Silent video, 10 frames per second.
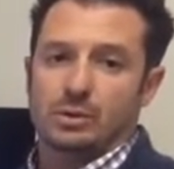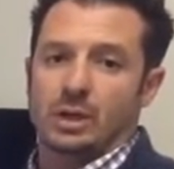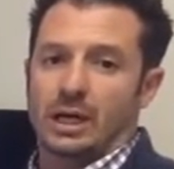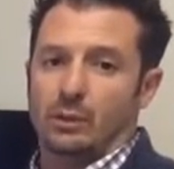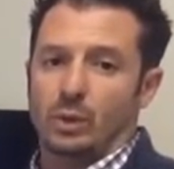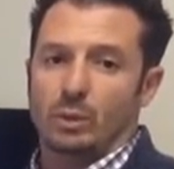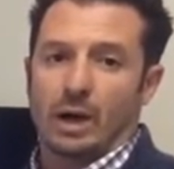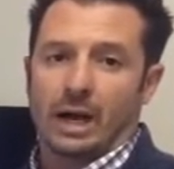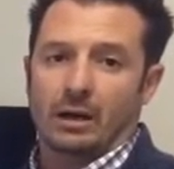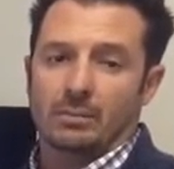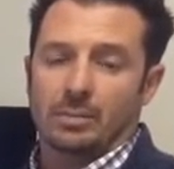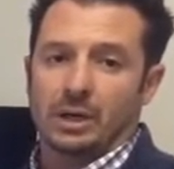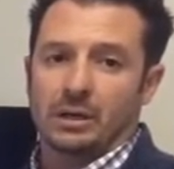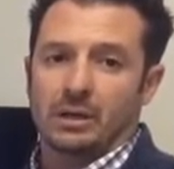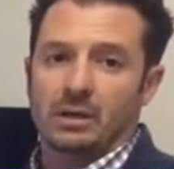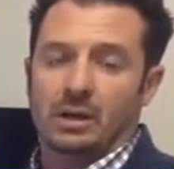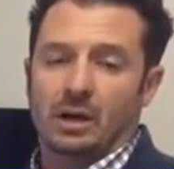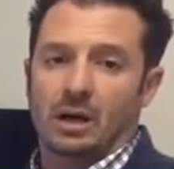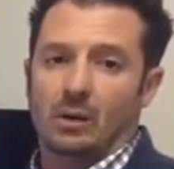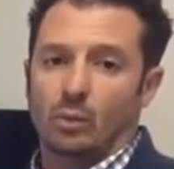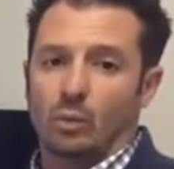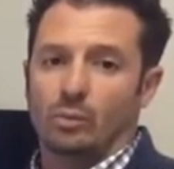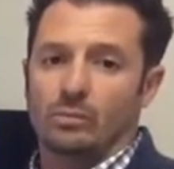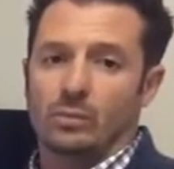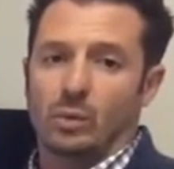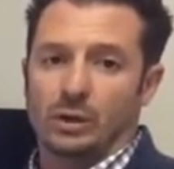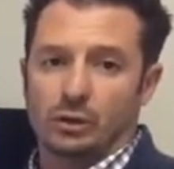on a weed whacker button, while